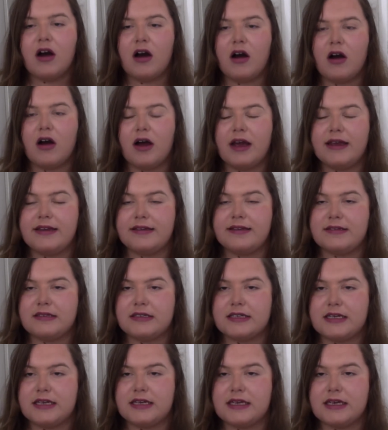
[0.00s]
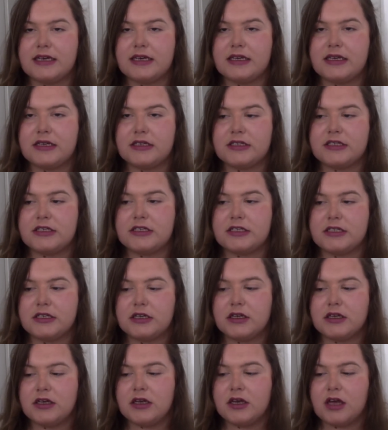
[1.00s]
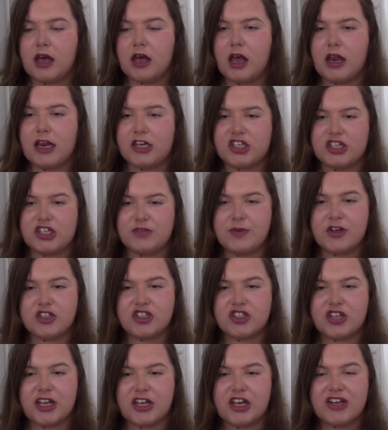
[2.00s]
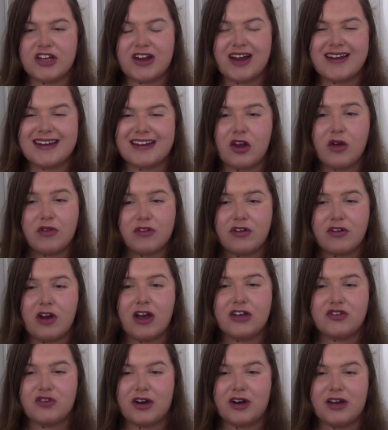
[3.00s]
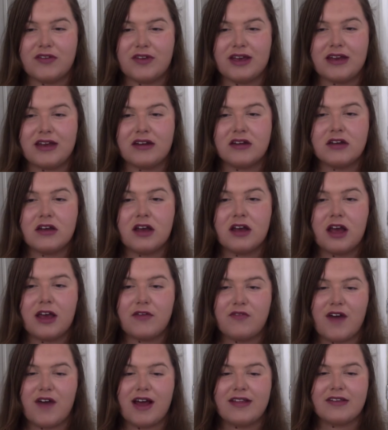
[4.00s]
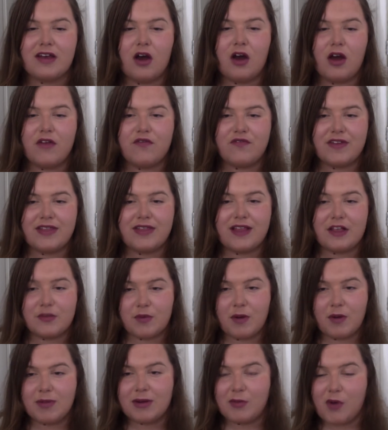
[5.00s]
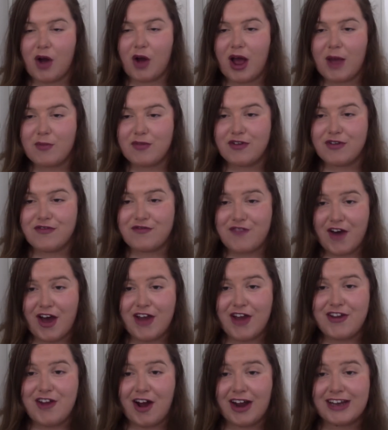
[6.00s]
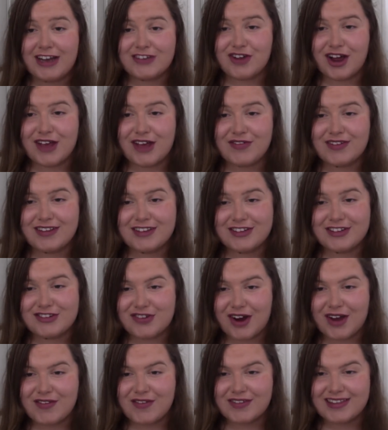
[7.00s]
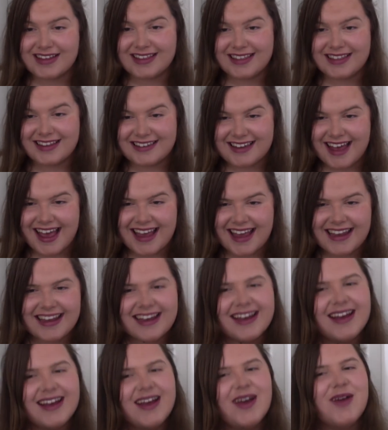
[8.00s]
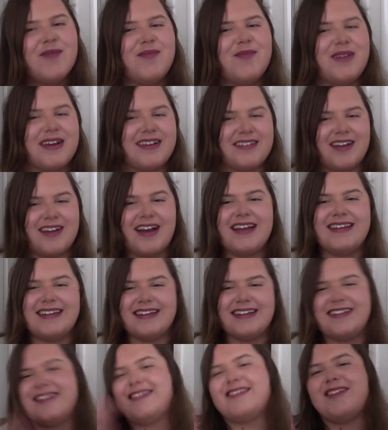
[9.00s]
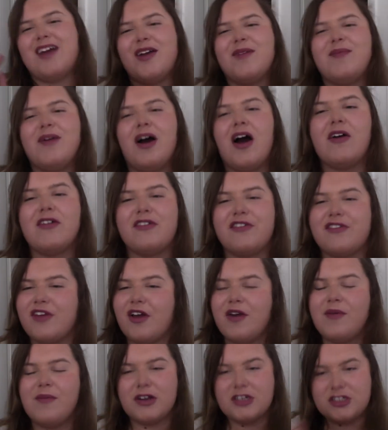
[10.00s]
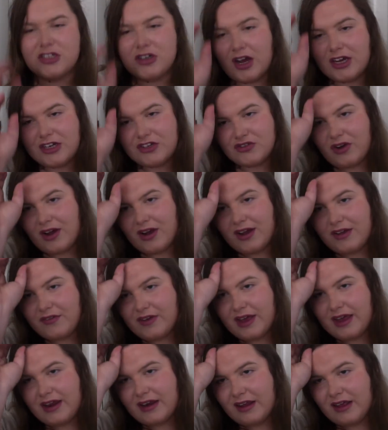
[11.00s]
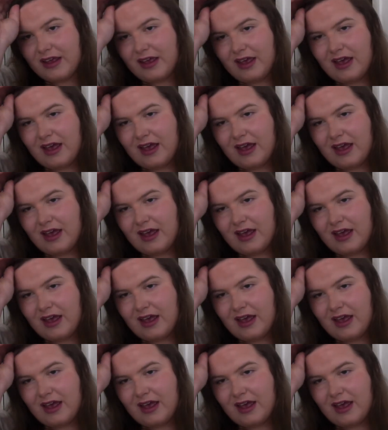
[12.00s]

I did literally as much as I could. I did loads of night driving. In fact, I think that's probably why I prefer night driving to driving in the day, because I did so much night driving.